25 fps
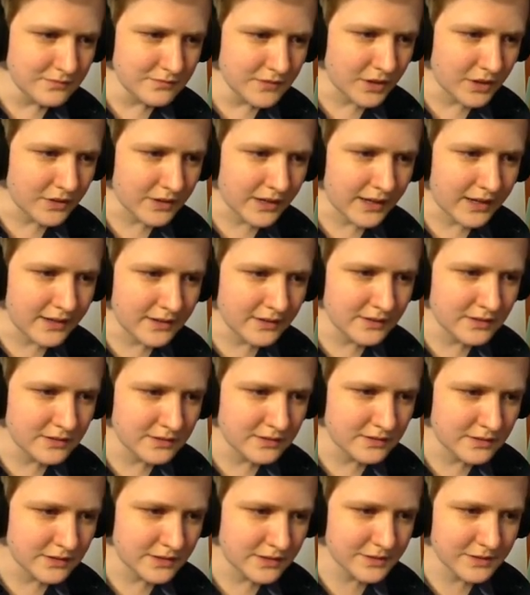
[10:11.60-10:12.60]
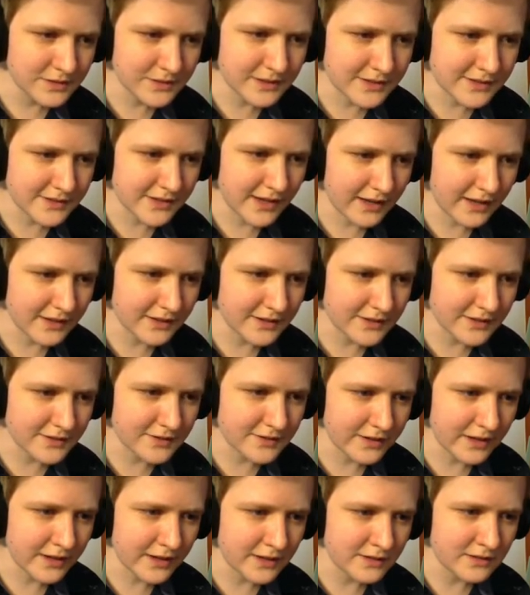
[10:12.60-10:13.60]
Okay, this one is Alice,
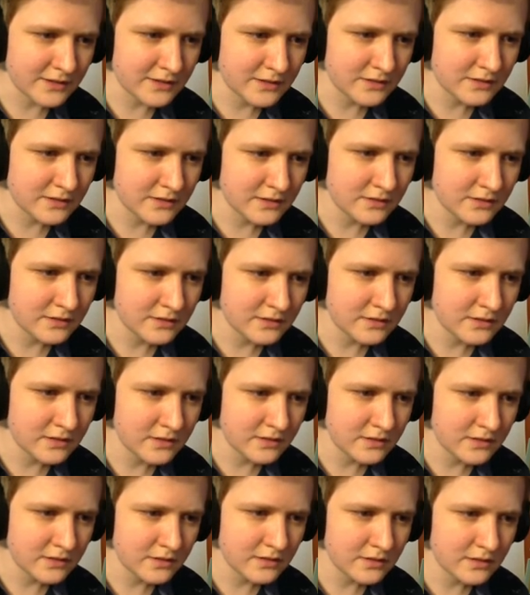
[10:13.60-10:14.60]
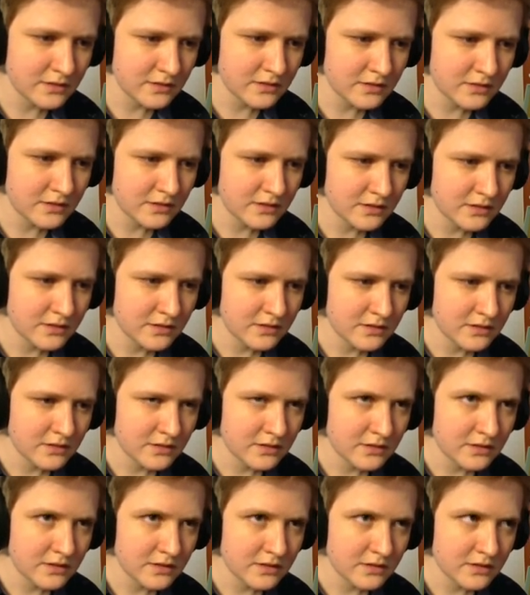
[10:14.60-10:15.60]
right? In this happy ending,
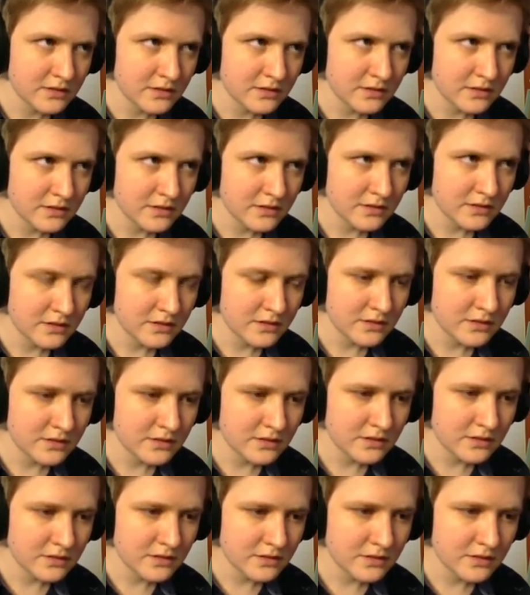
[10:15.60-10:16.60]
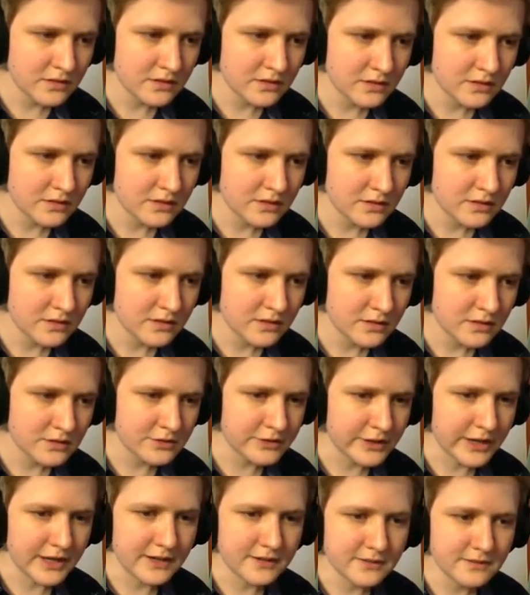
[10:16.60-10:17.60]
Alice travels to Wonderland,
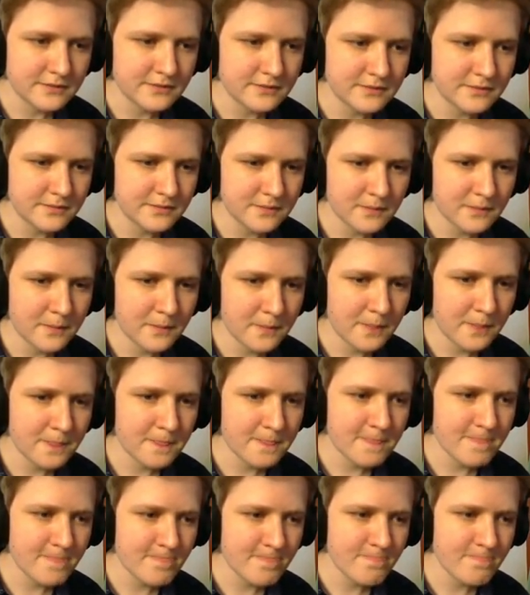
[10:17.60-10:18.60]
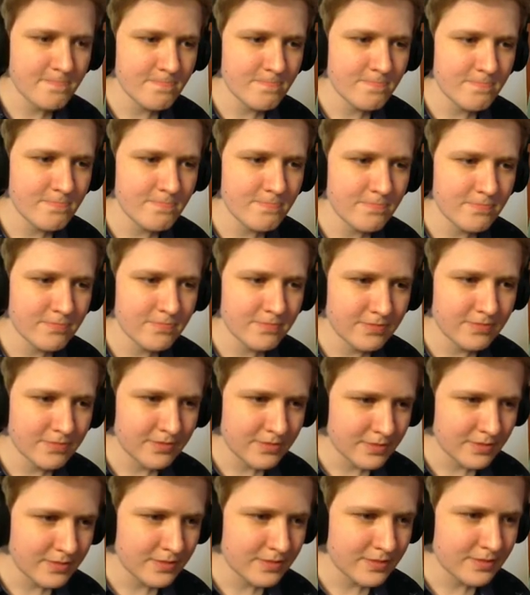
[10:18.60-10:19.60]
Great. but makes it back home, and
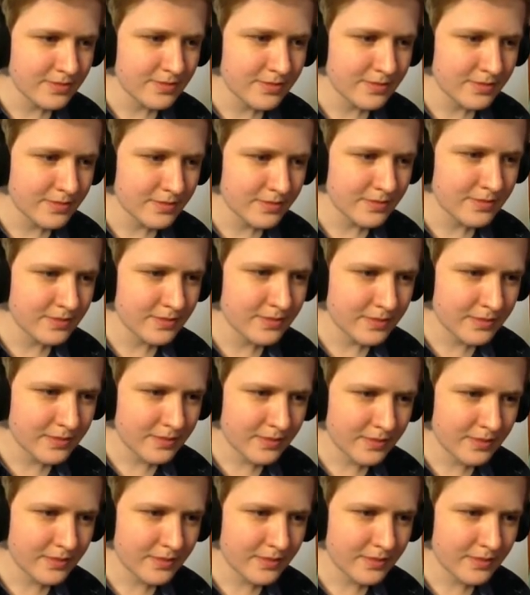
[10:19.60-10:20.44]
without losing her head.